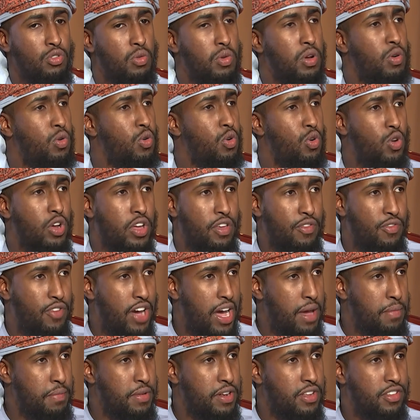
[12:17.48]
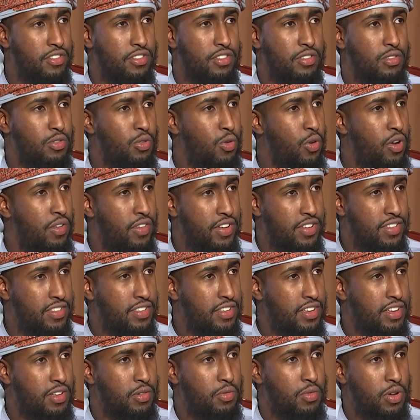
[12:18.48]
So we're all looking for happiness, all of
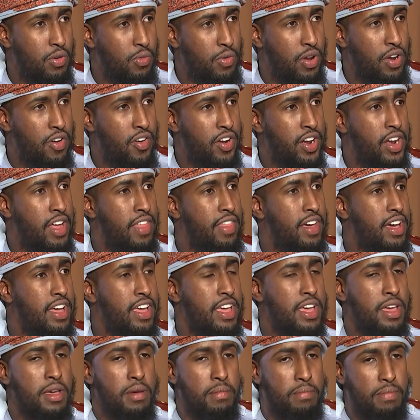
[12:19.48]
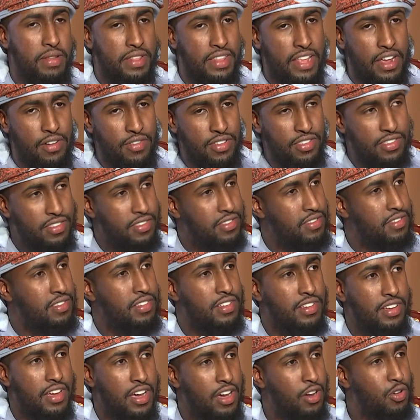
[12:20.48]
us, in one way or another. But there is
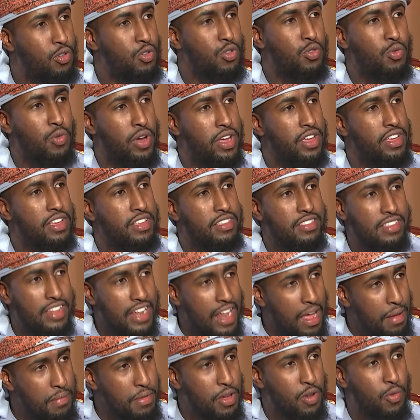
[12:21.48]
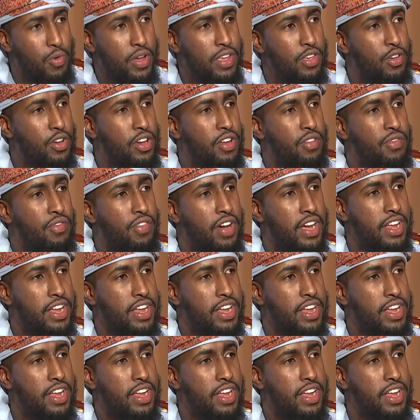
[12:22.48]
a good way, Islamic way you can